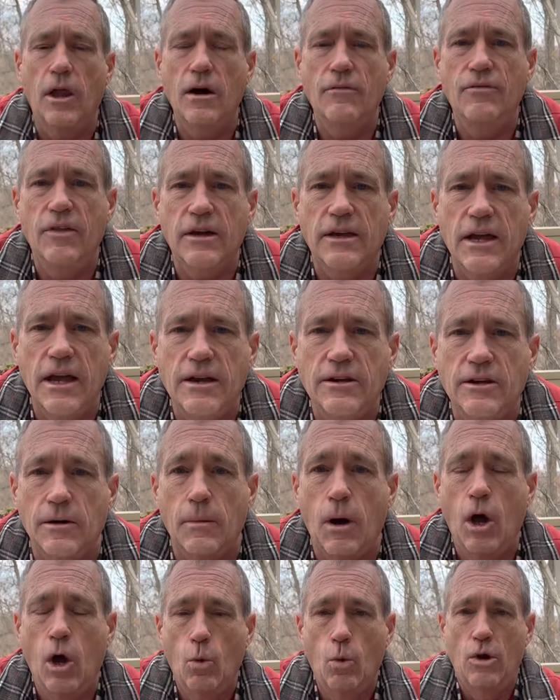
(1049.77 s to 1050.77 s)
of the
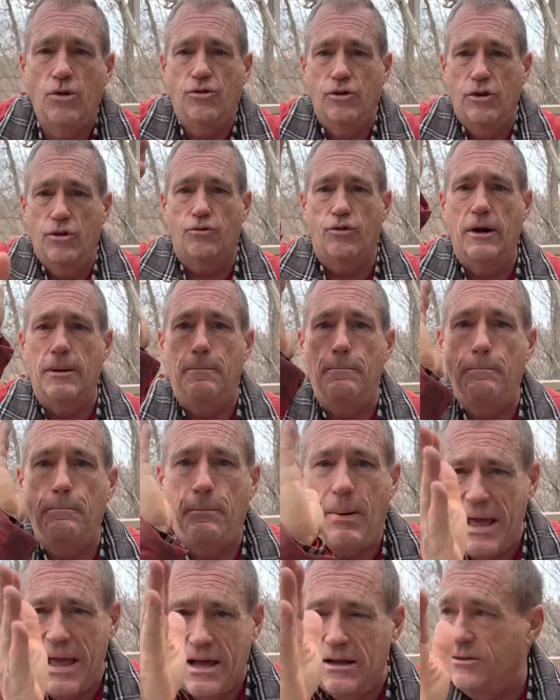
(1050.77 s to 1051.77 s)
kingdom, which is
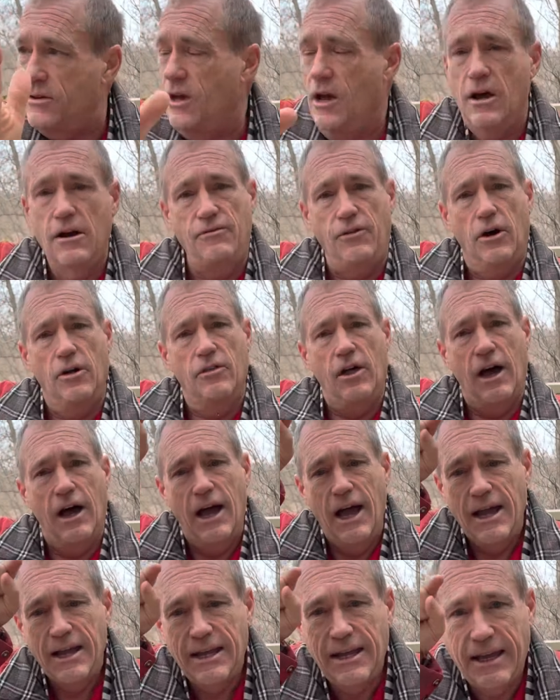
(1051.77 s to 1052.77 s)
repent, for the
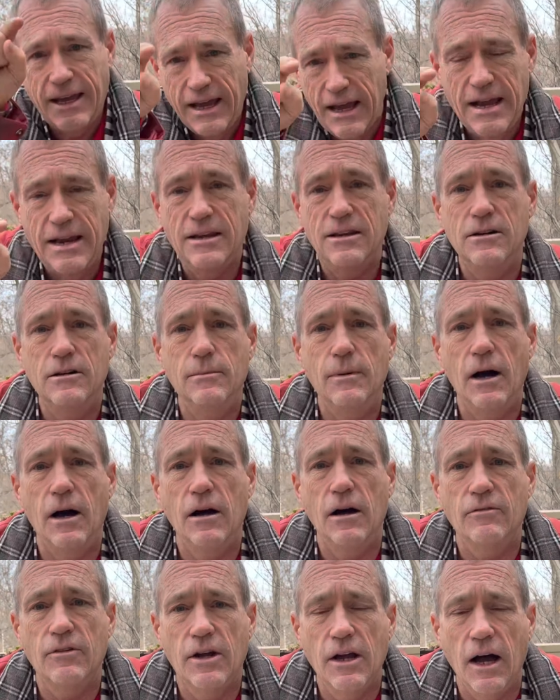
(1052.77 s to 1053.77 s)
kingdom
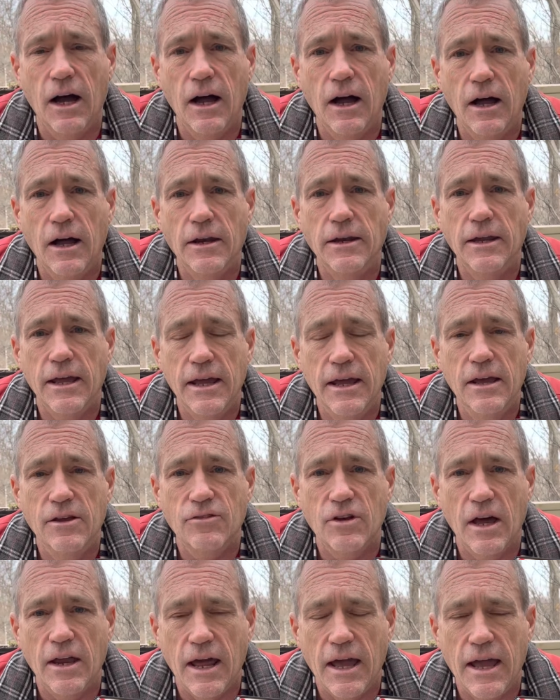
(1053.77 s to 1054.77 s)
of God is
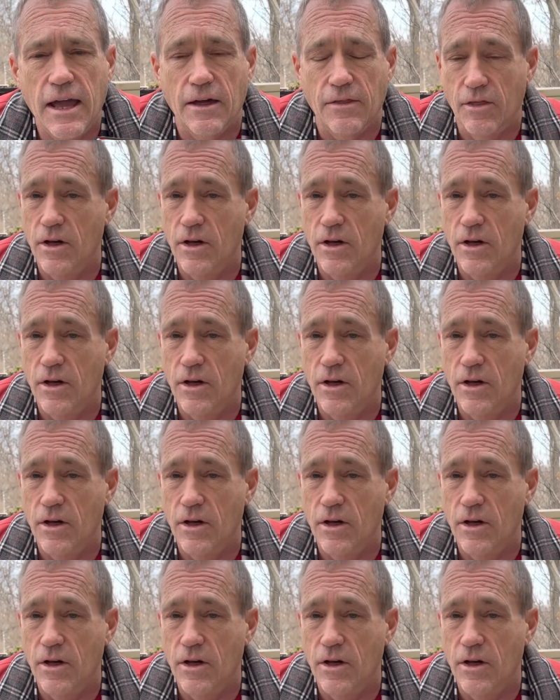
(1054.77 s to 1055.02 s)
at hand.